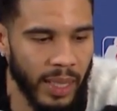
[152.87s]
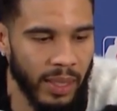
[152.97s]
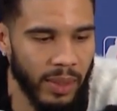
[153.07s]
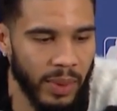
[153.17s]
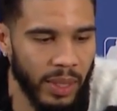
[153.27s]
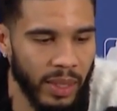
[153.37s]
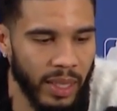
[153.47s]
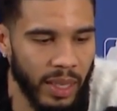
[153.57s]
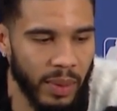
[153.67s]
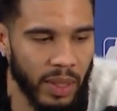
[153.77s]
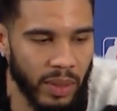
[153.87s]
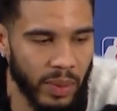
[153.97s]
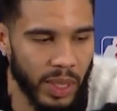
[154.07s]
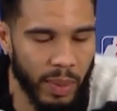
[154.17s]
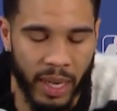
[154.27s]
you know, we knew that they were going to
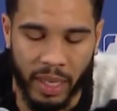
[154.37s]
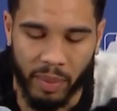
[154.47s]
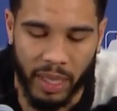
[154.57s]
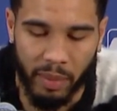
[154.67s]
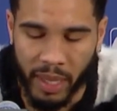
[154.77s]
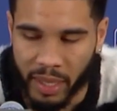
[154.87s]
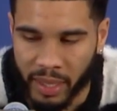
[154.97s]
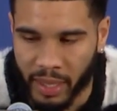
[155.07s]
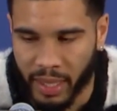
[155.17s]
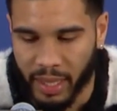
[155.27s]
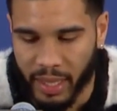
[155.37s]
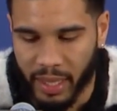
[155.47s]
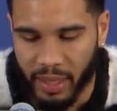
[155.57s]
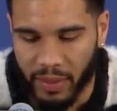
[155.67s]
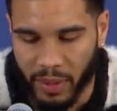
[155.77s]
respond and play better
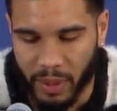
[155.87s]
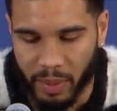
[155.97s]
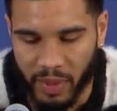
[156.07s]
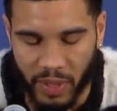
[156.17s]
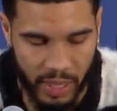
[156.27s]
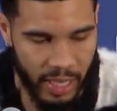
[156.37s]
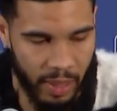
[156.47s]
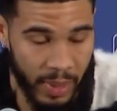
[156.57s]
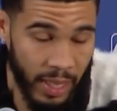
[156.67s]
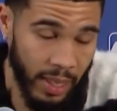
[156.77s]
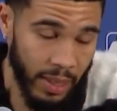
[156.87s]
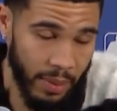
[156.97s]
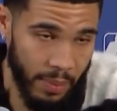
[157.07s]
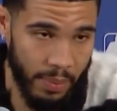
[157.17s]
from the first game, and they did.